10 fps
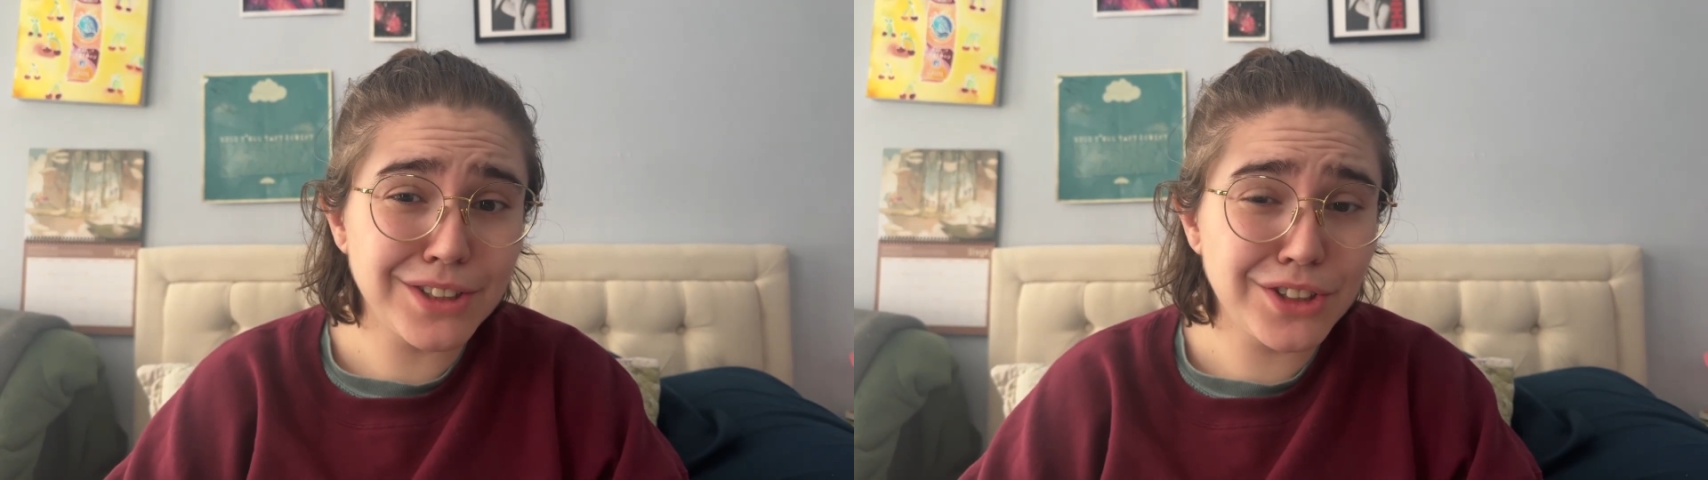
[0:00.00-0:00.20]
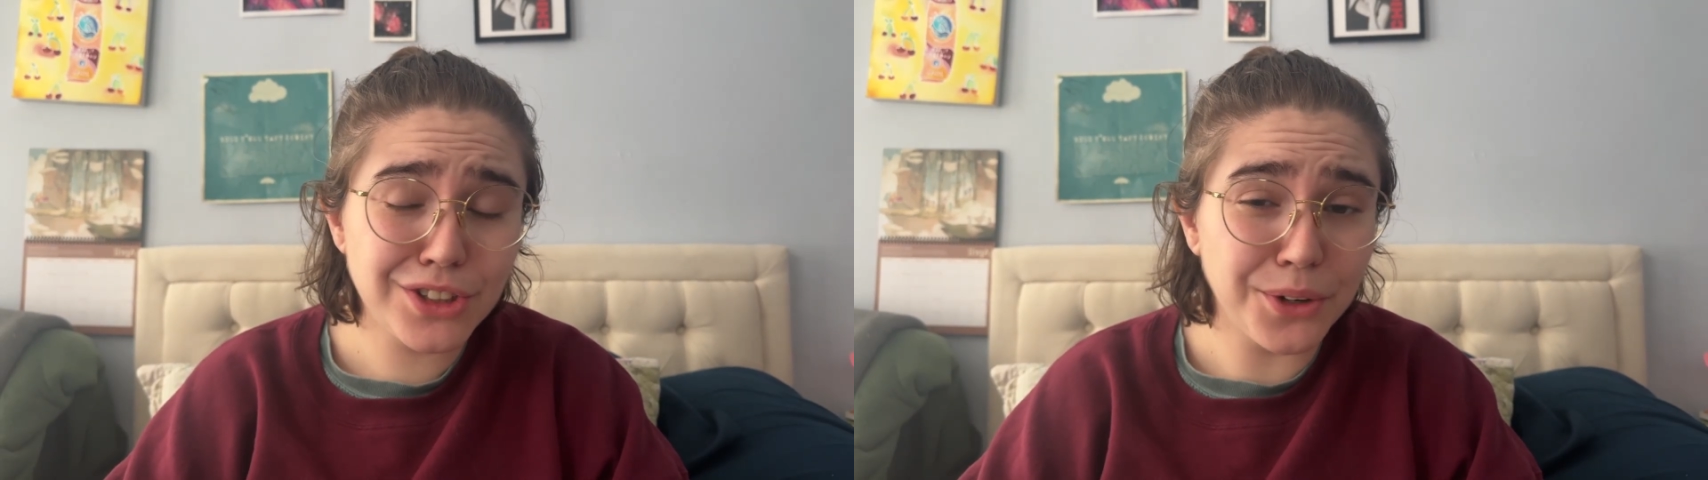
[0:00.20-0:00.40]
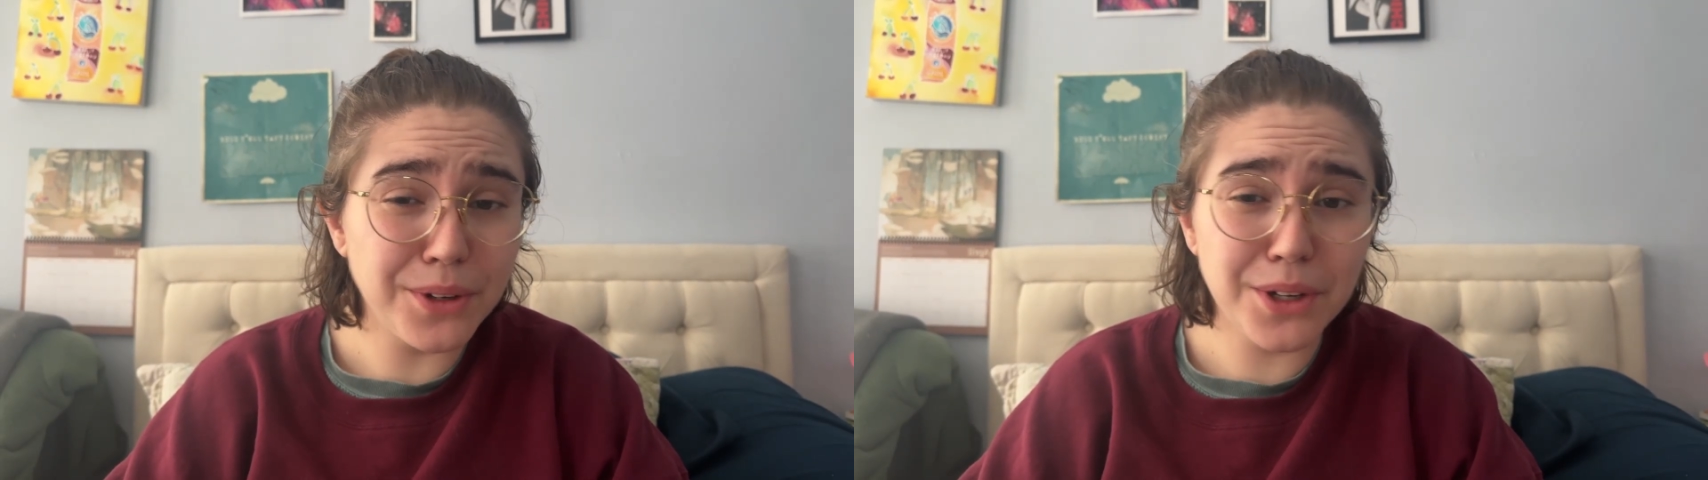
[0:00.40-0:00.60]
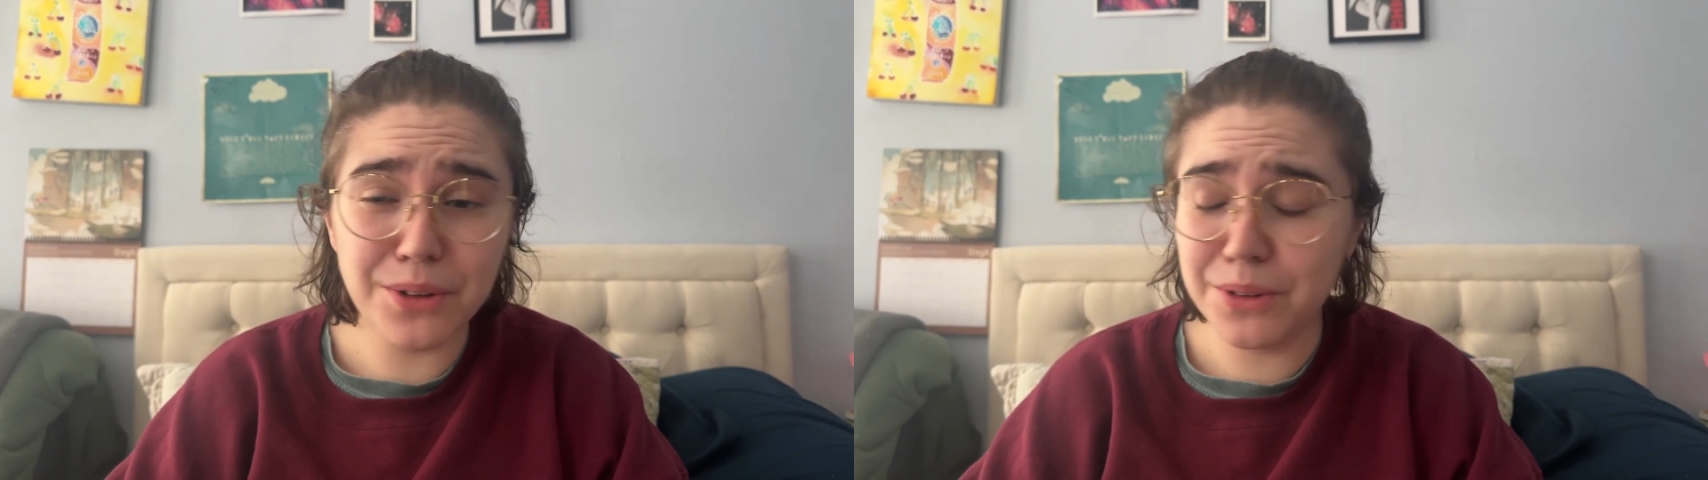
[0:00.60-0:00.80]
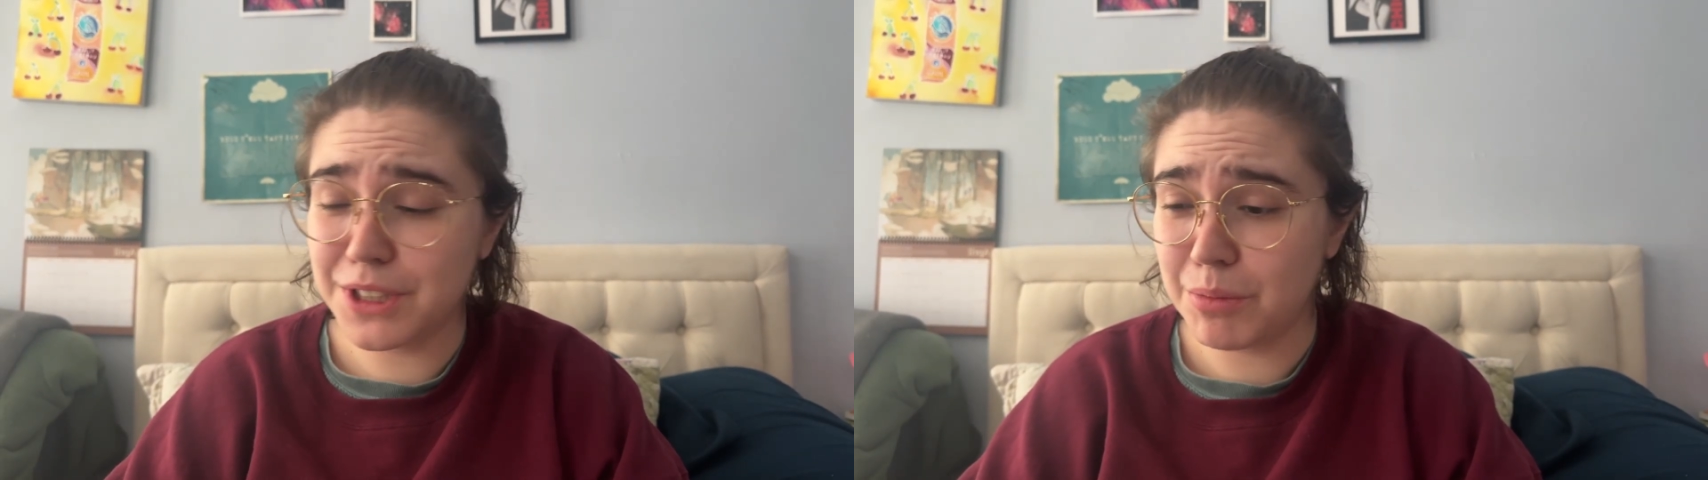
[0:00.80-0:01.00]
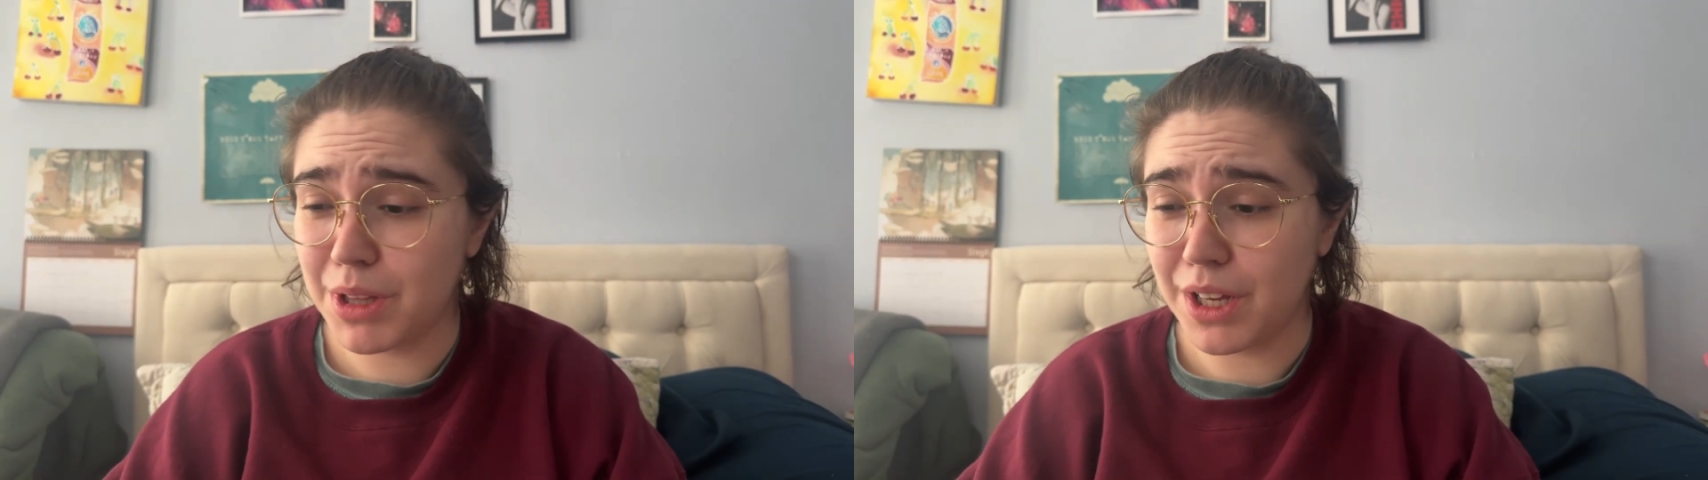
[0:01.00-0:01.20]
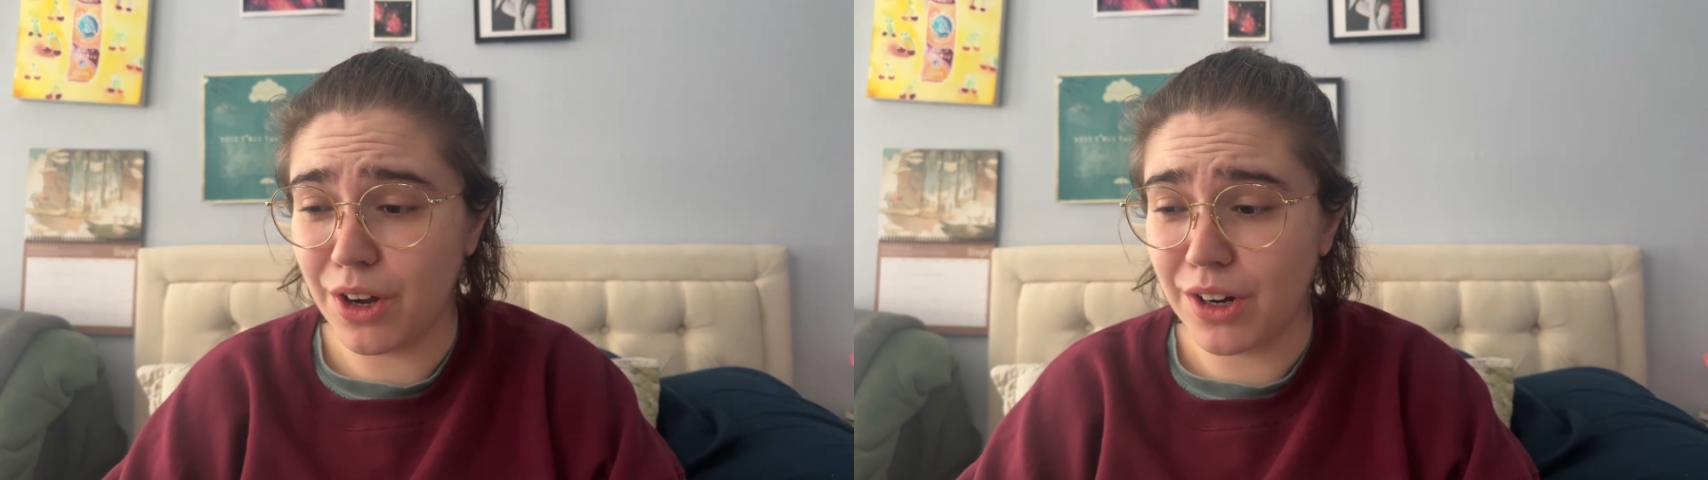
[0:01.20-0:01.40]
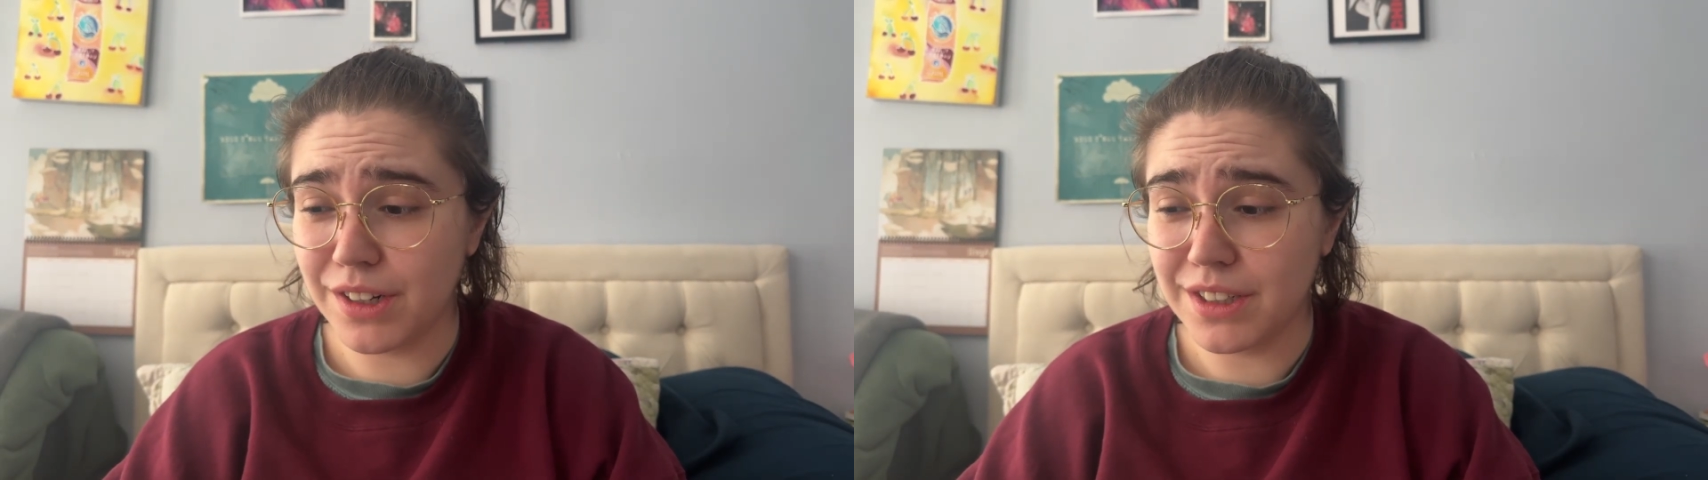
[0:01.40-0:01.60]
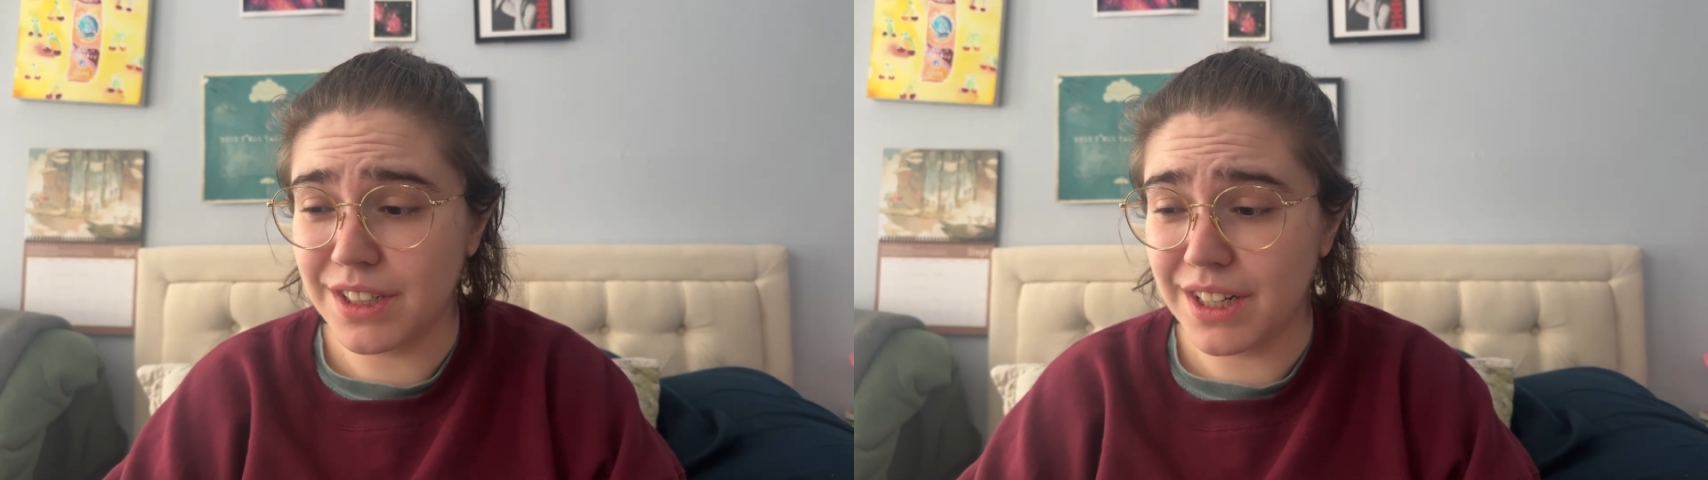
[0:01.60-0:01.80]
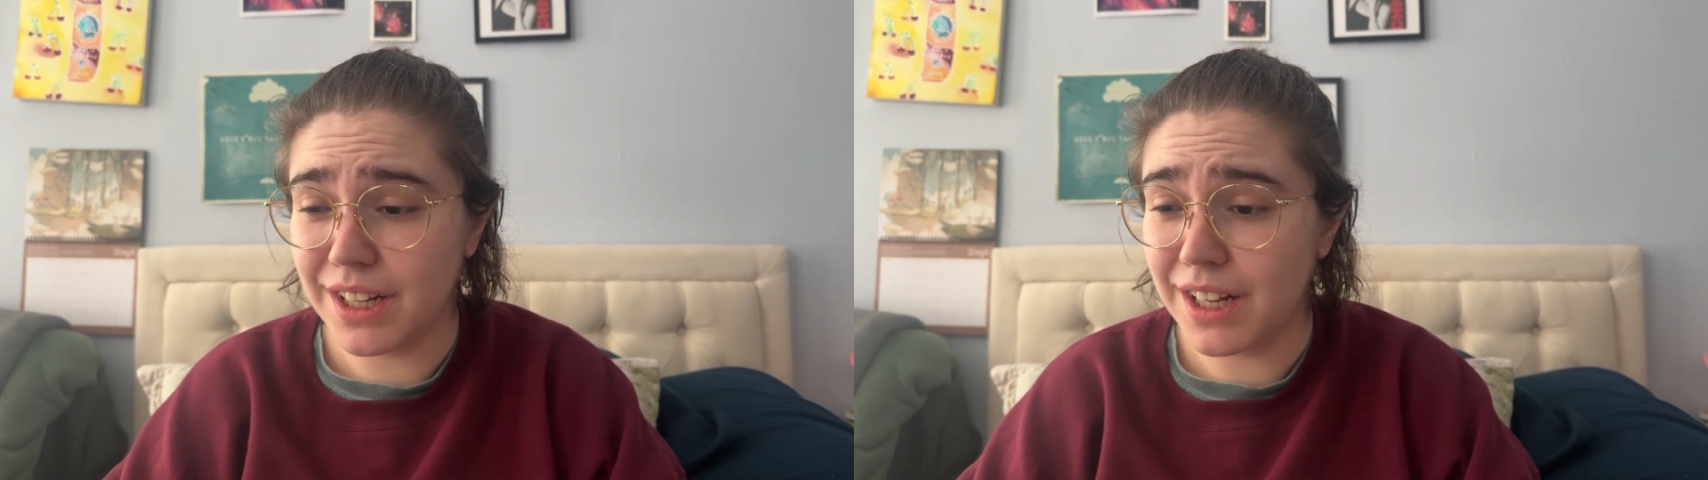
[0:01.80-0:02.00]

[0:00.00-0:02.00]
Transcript: show you some of the yarn